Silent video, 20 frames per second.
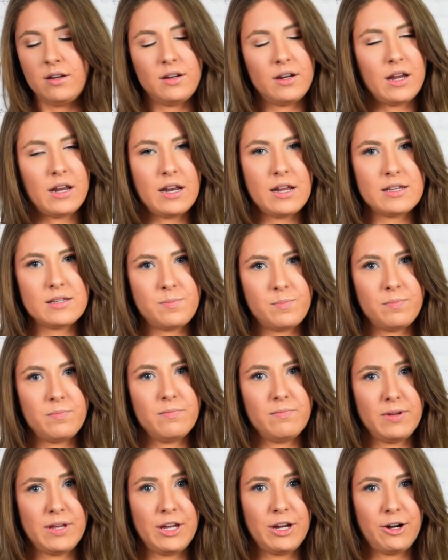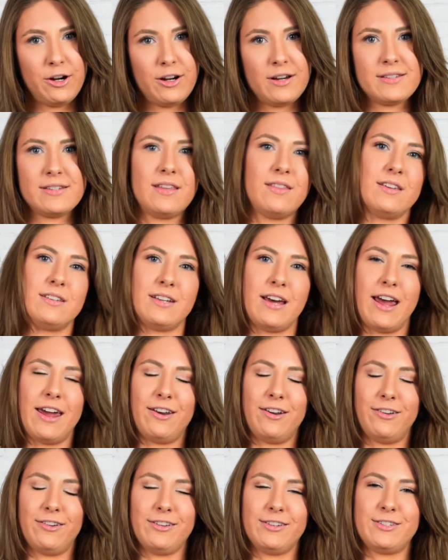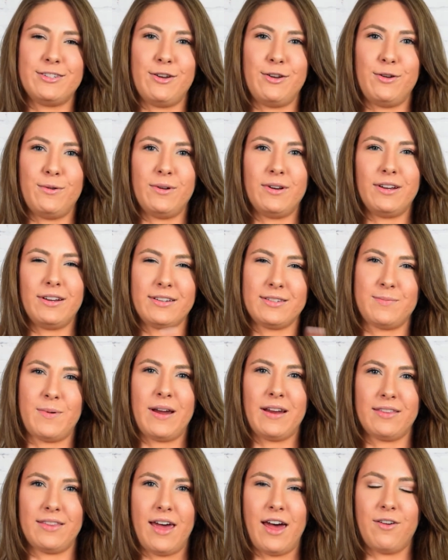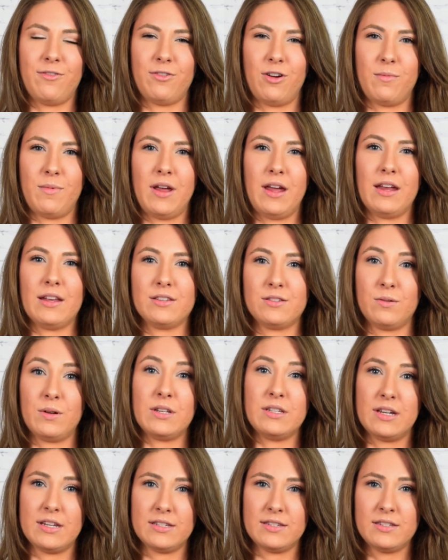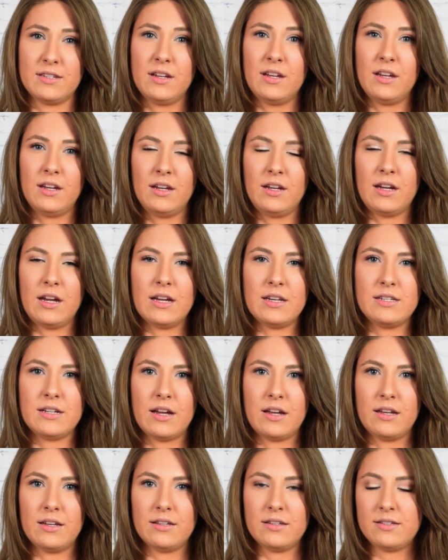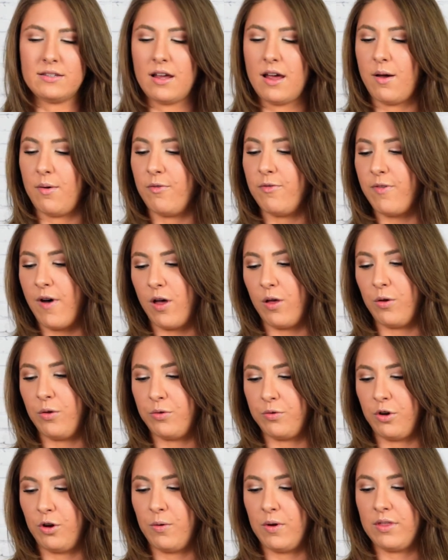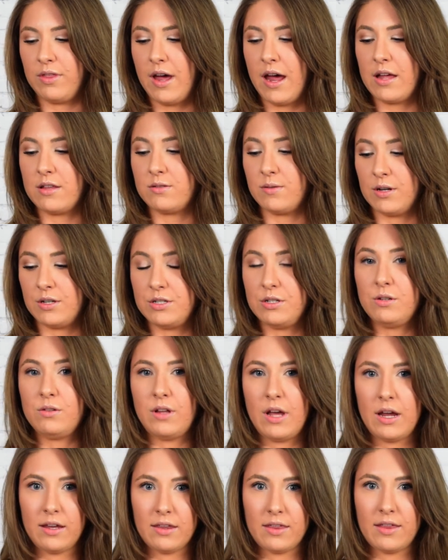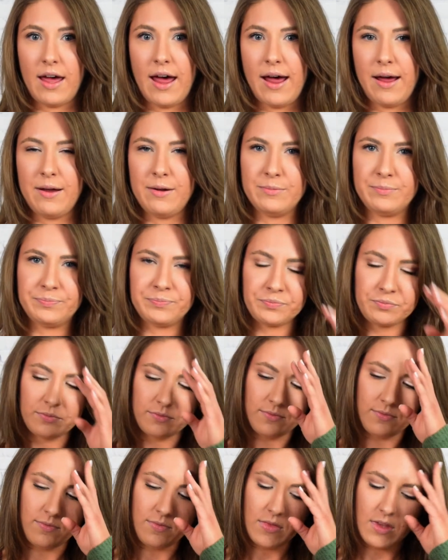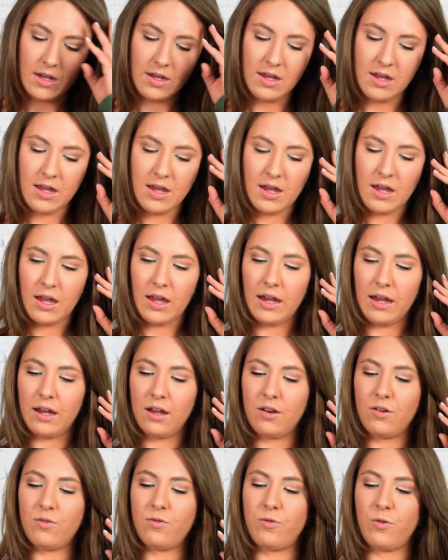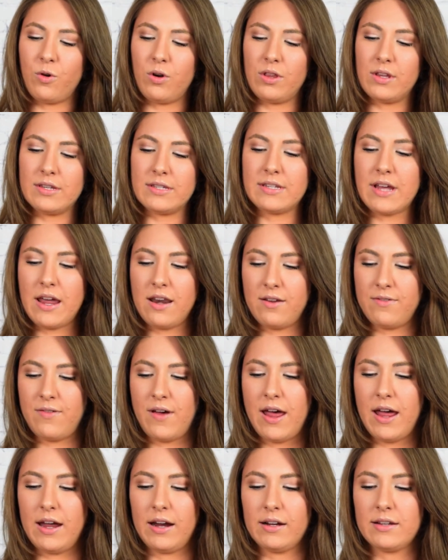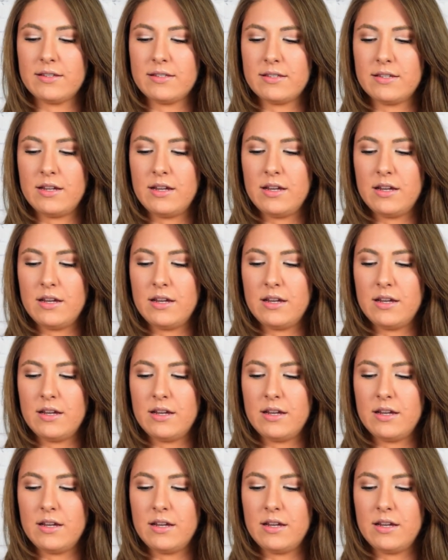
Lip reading: it is pure is in the title, so you would expect that from it, and so it does follow through with that. So I do like that. And for the side effects,